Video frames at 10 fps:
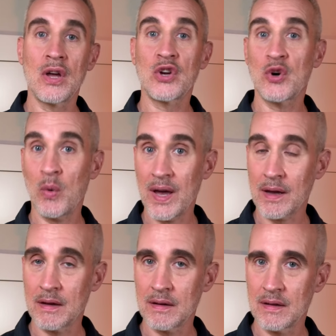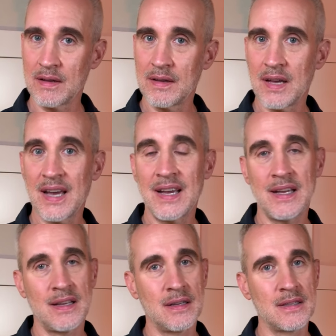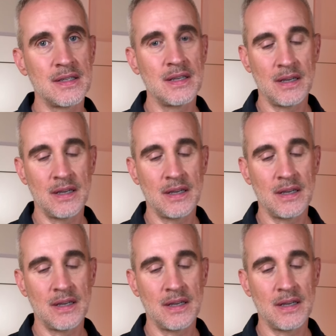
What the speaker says: quick and